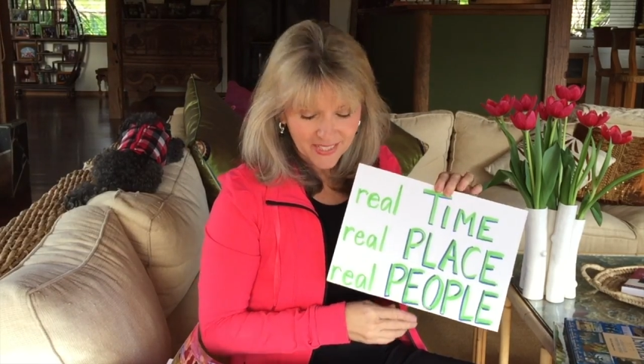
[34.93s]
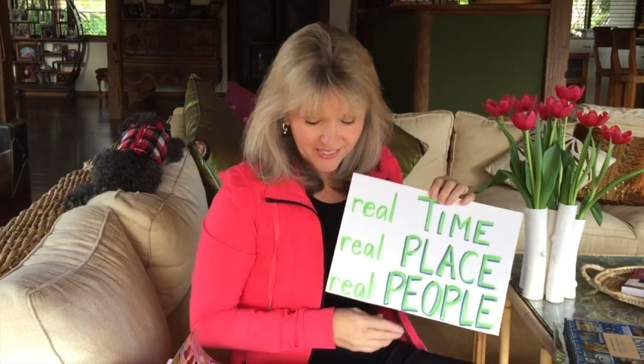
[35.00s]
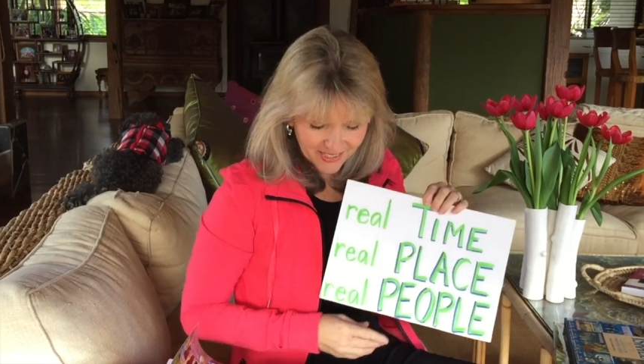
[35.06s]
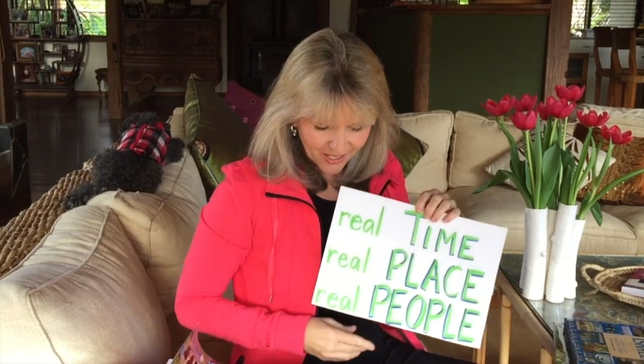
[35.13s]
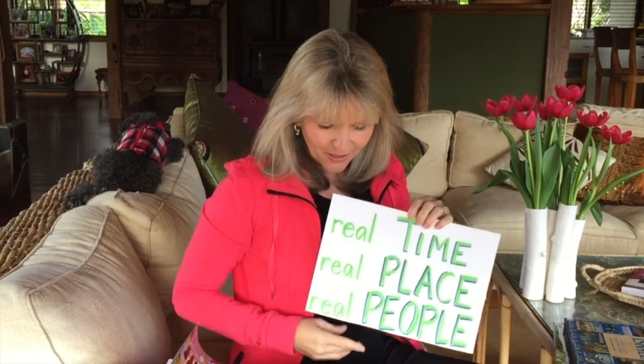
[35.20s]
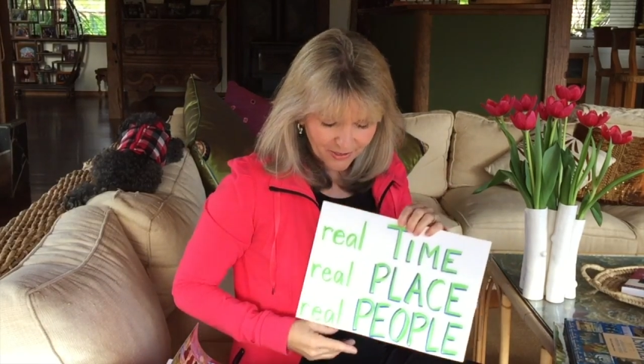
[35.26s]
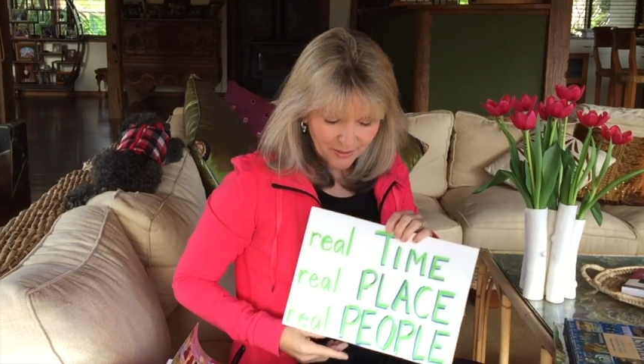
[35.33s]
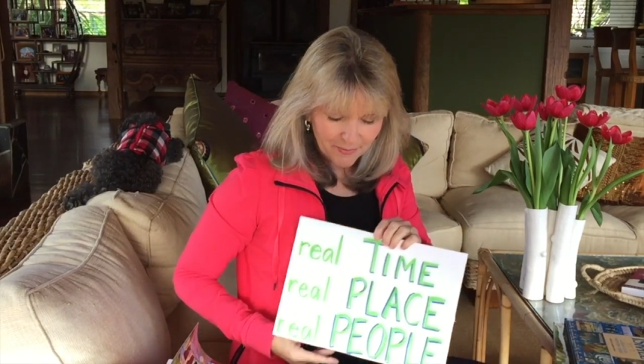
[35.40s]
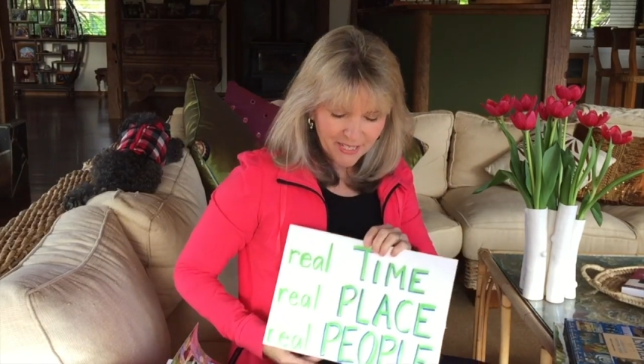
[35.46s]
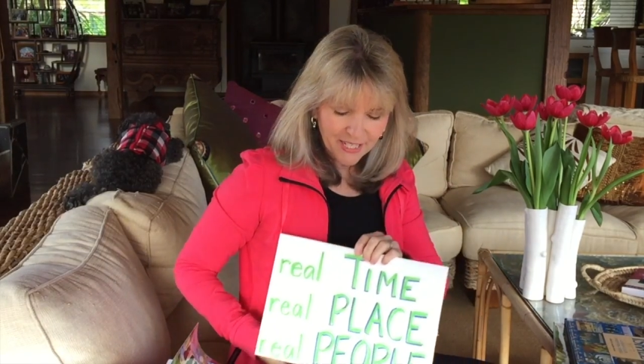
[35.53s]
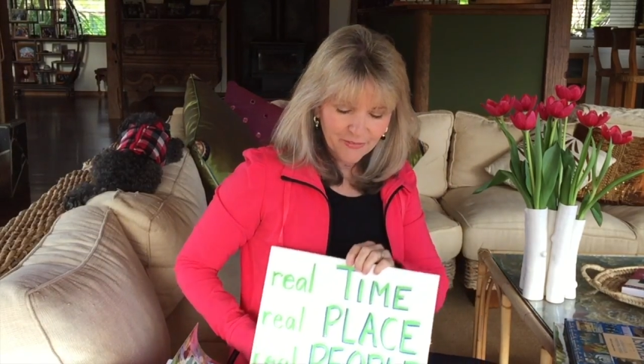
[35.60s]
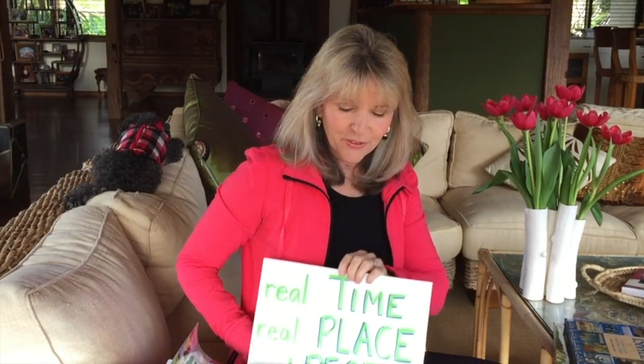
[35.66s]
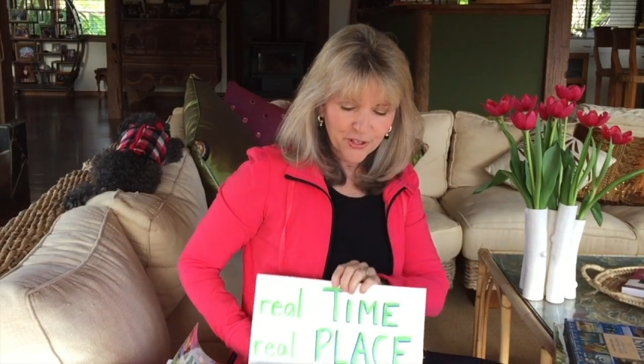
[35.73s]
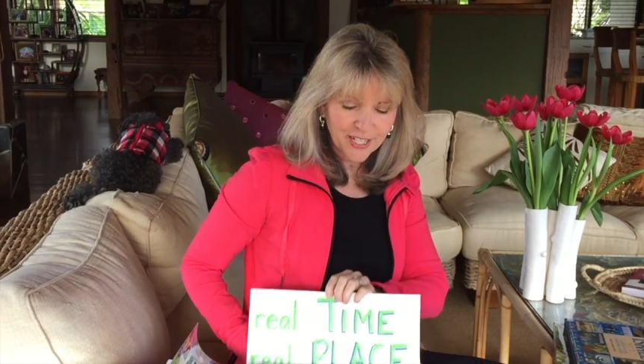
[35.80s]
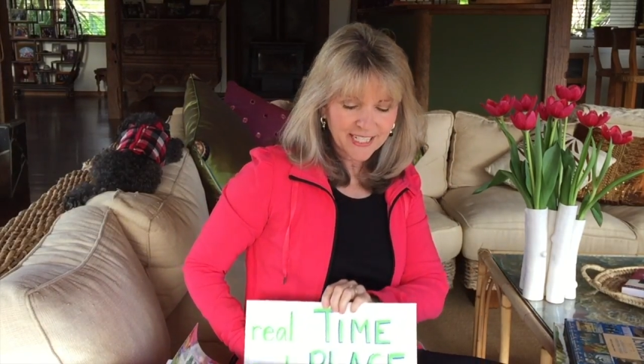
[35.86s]
So let me
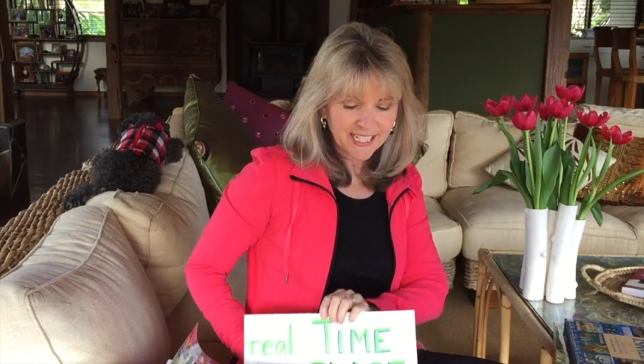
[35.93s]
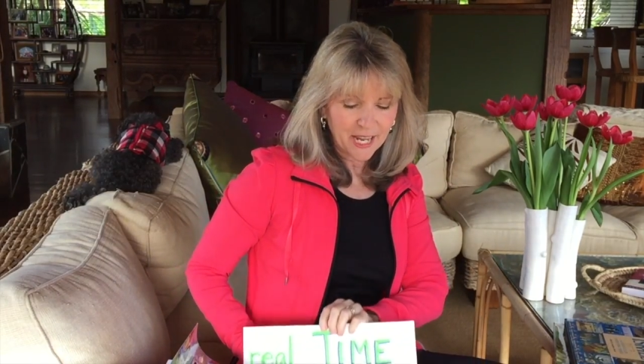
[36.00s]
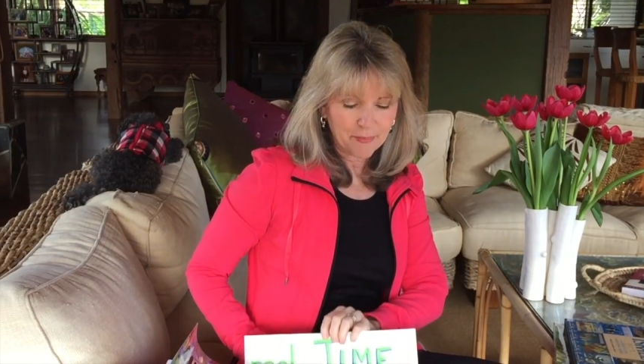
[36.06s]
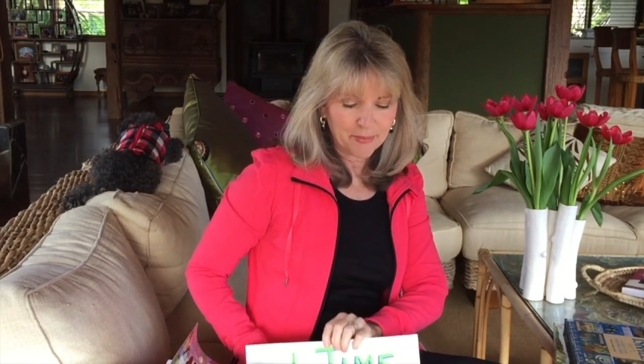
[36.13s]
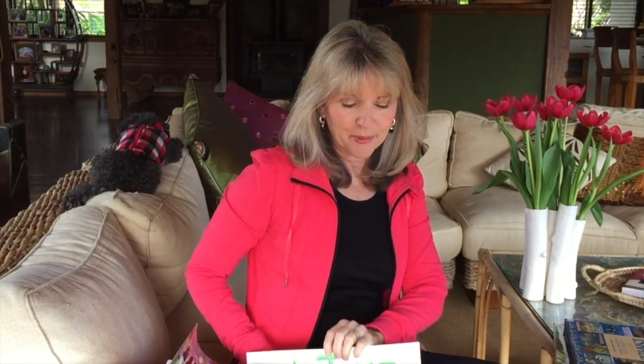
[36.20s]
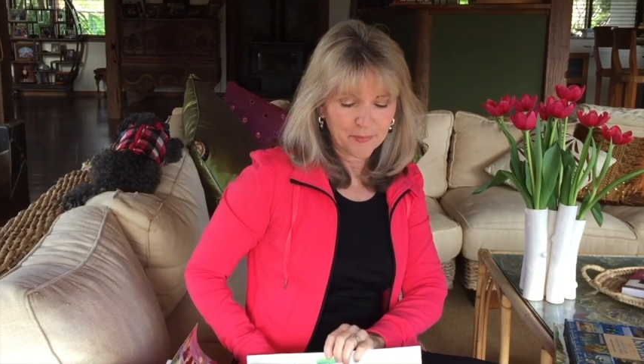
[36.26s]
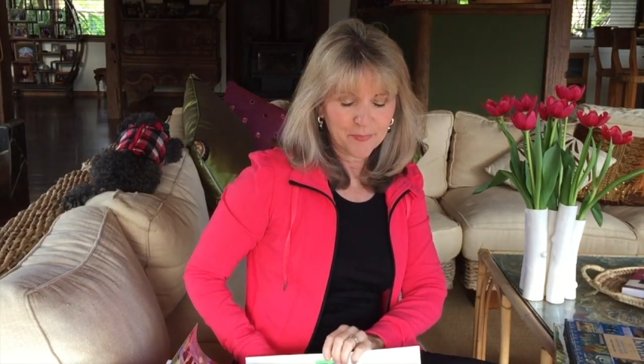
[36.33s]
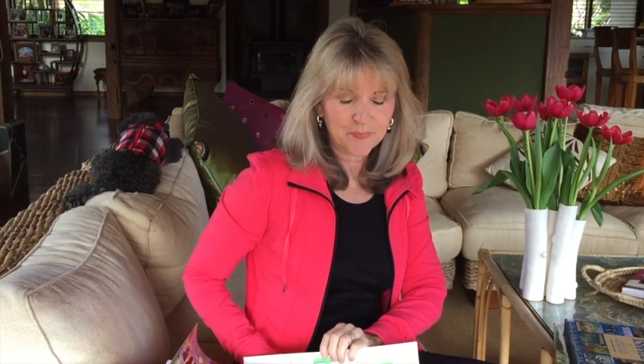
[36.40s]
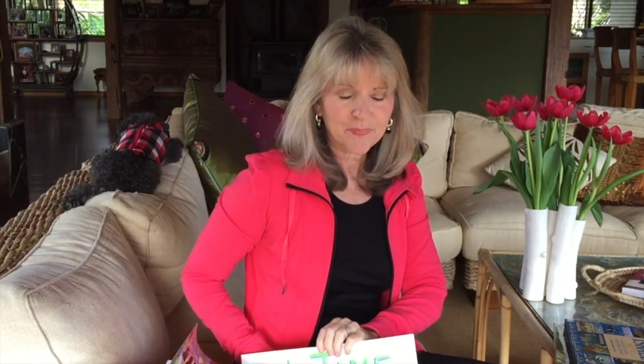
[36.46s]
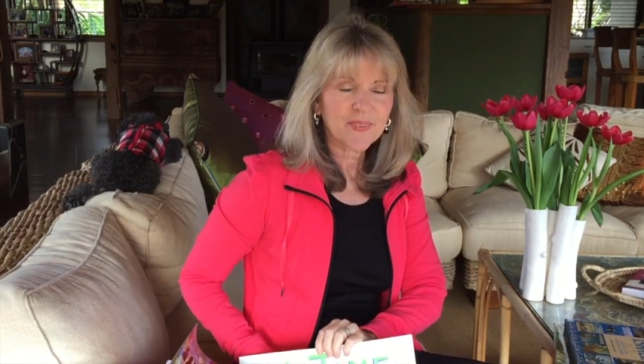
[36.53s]
give you an example.